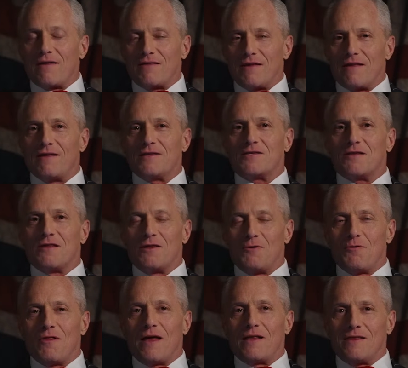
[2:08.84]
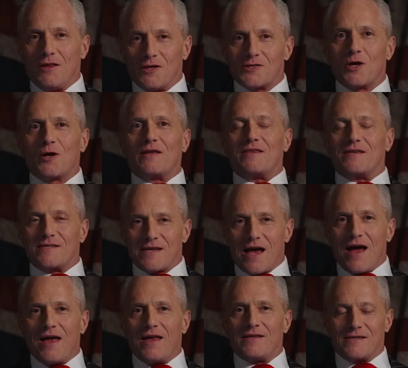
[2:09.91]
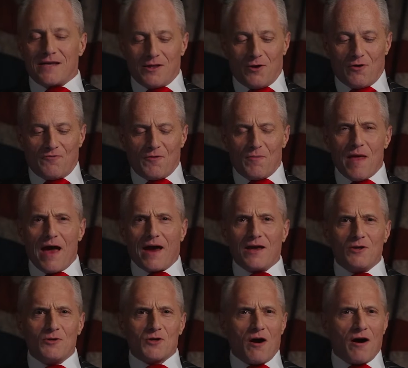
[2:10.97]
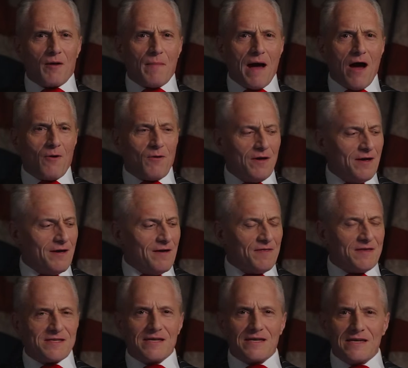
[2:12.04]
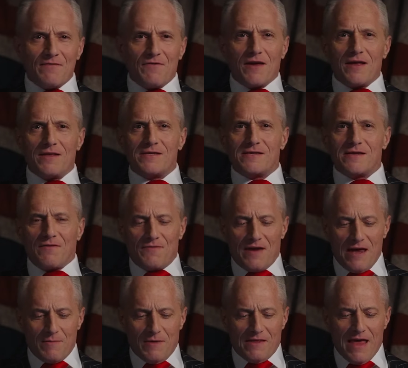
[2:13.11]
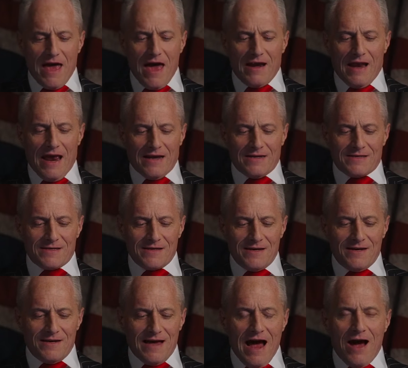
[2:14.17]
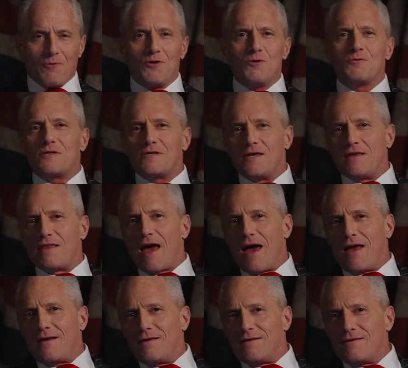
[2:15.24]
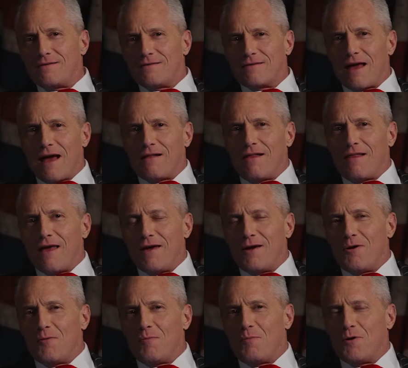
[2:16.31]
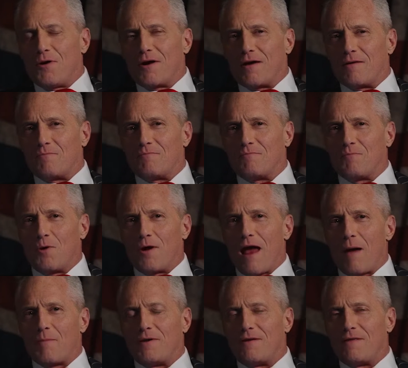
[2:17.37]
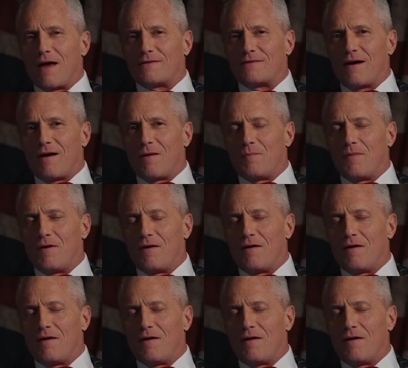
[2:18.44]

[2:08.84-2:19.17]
I think. Let's look at the science and learn from that. Can you talk about the significance of naming that and how you see that Galileo book and what happened at that time?